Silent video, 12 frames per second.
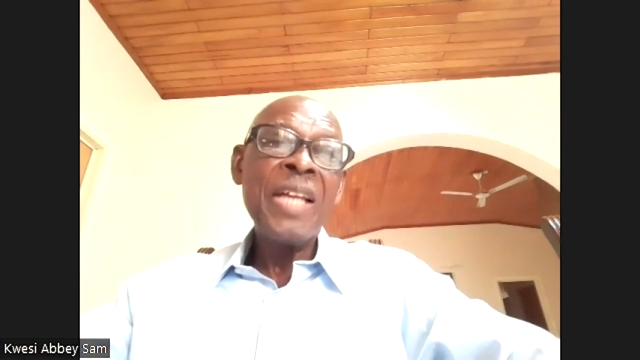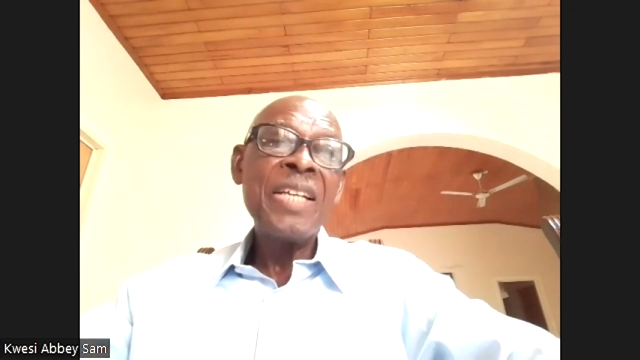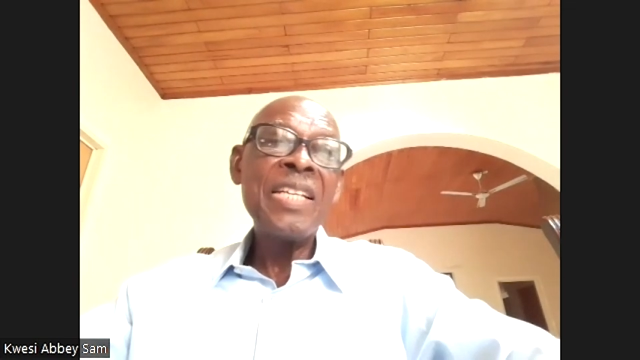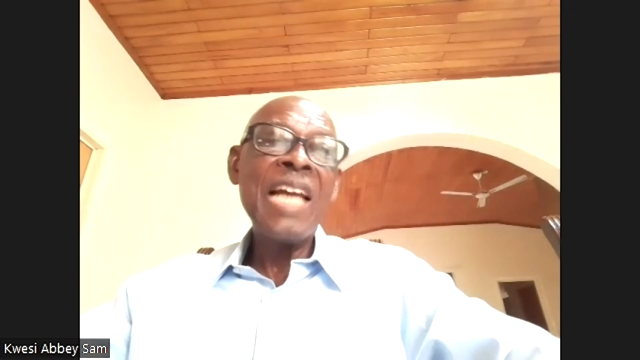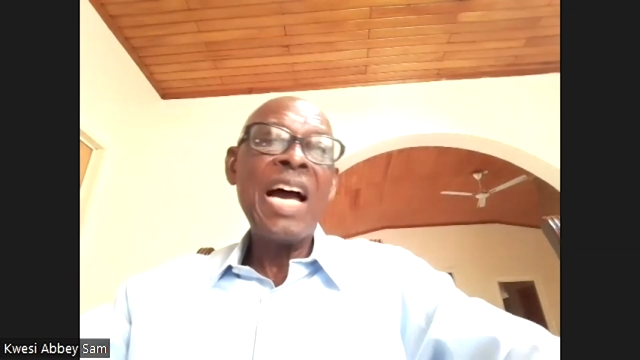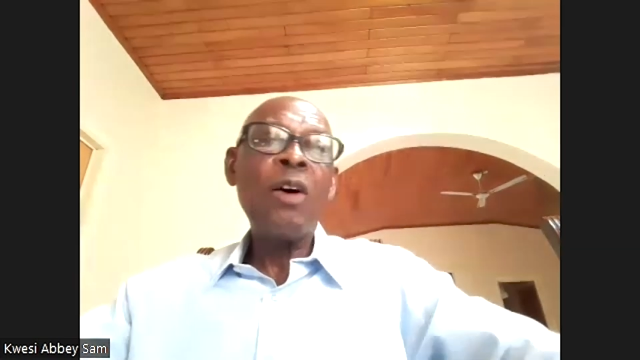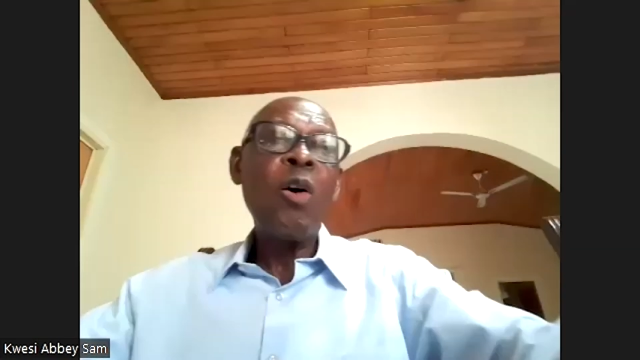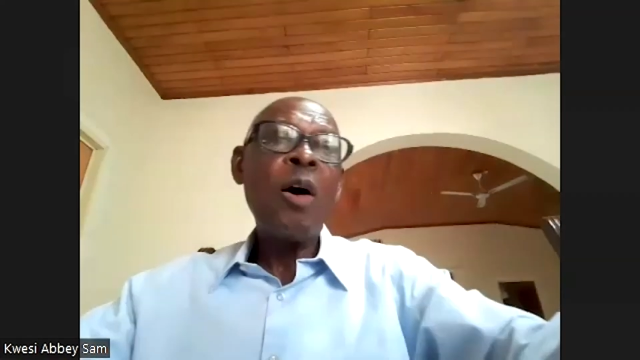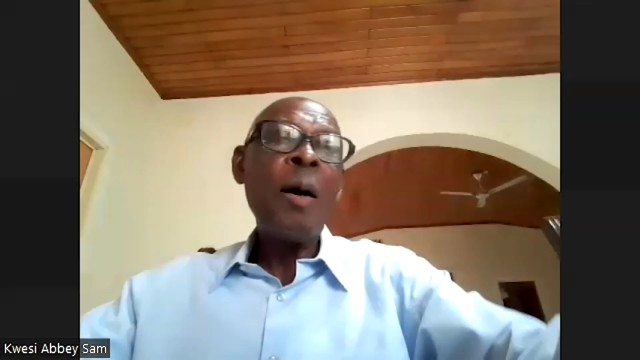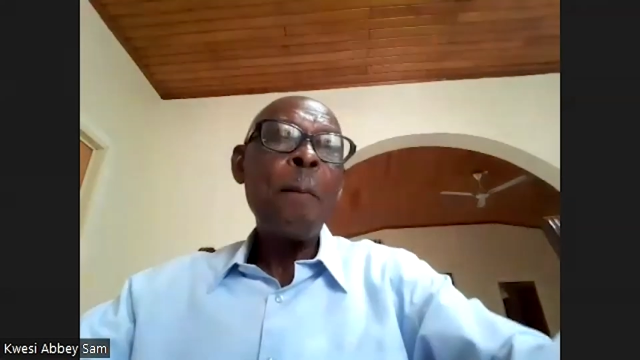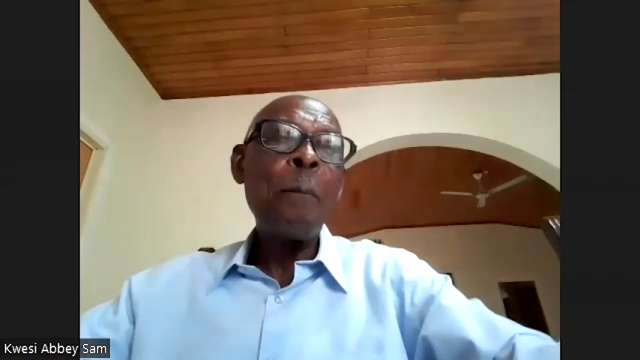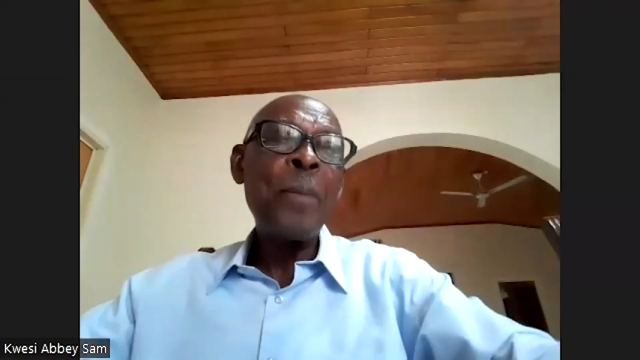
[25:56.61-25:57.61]
Now,
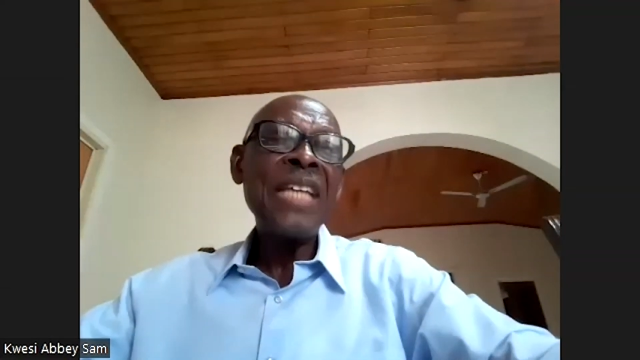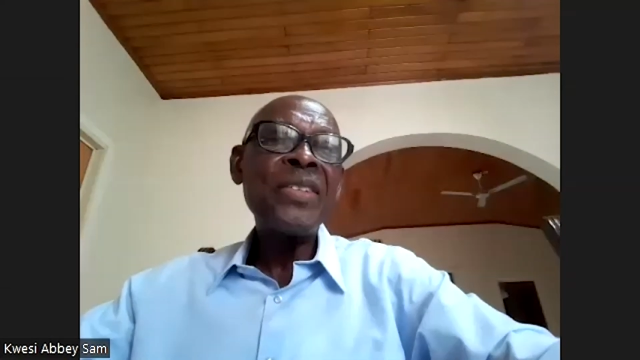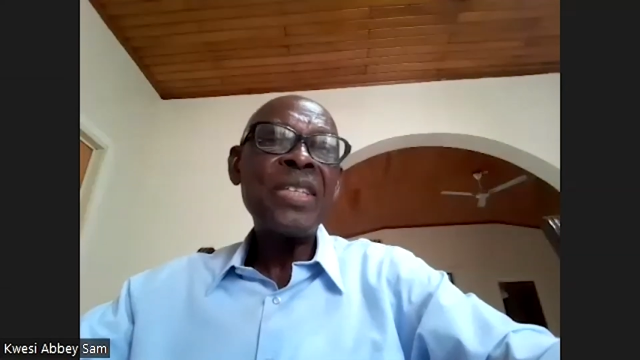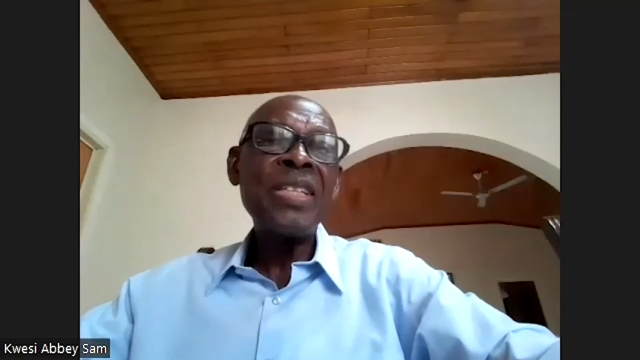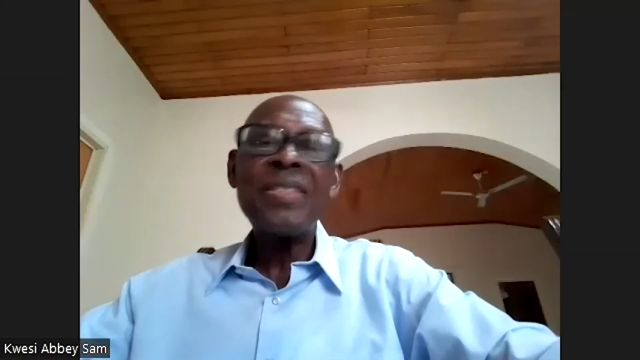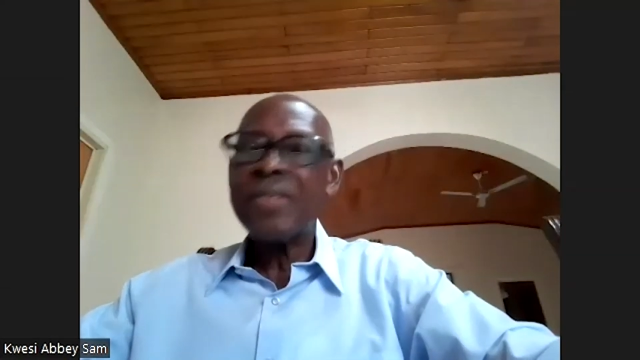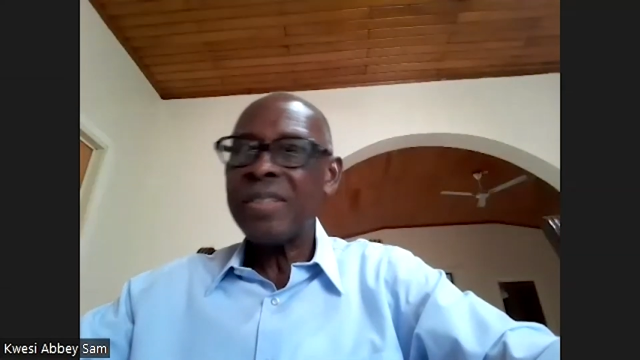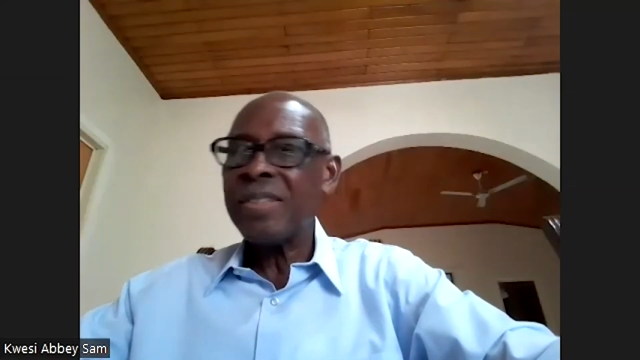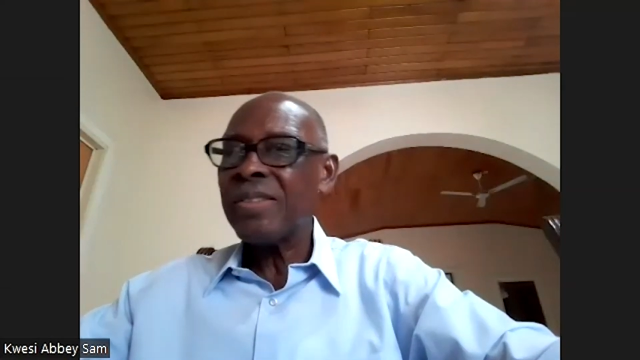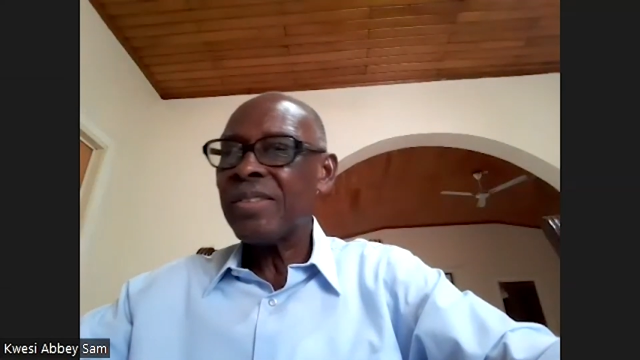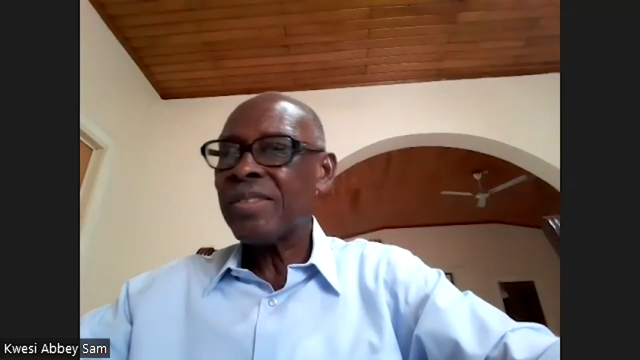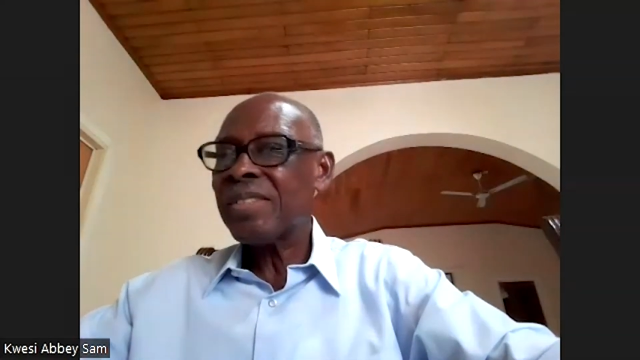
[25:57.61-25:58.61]
basic
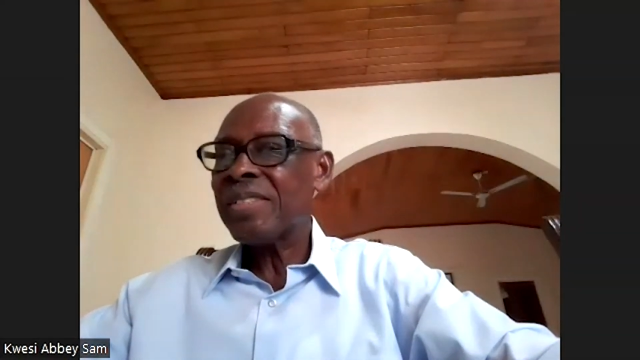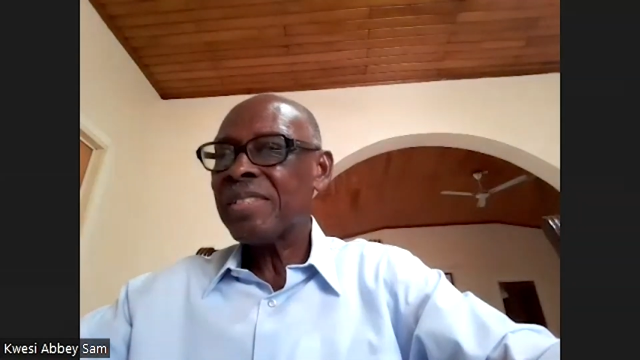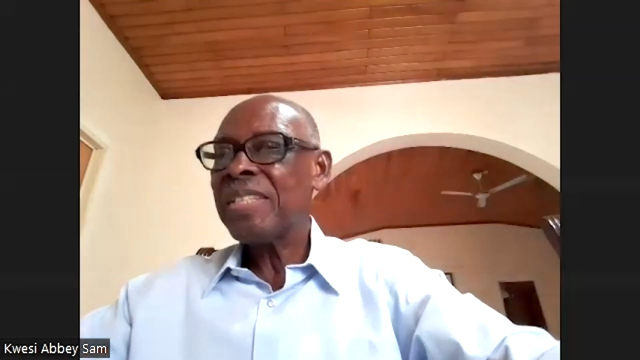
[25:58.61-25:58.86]
things